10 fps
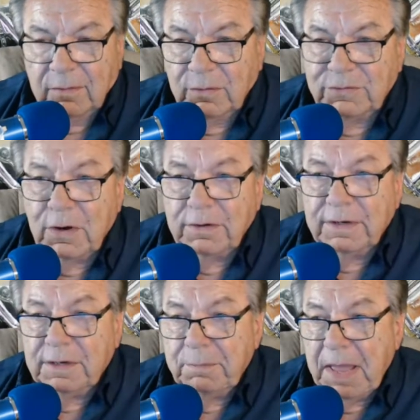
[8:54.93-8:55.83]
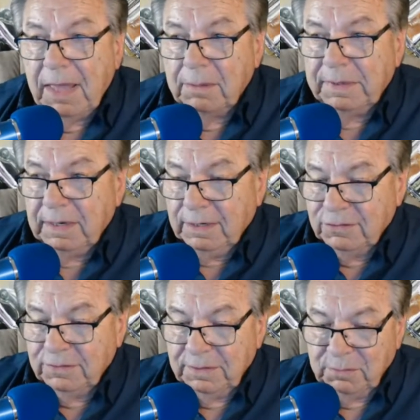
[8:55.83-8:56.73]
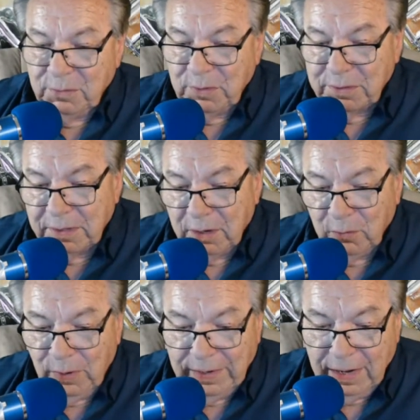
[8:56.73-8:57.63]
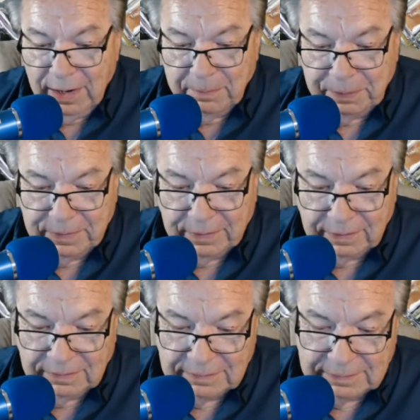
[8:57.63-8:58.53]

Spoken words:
we're starting at the bottom of the engine and we're working our way up here.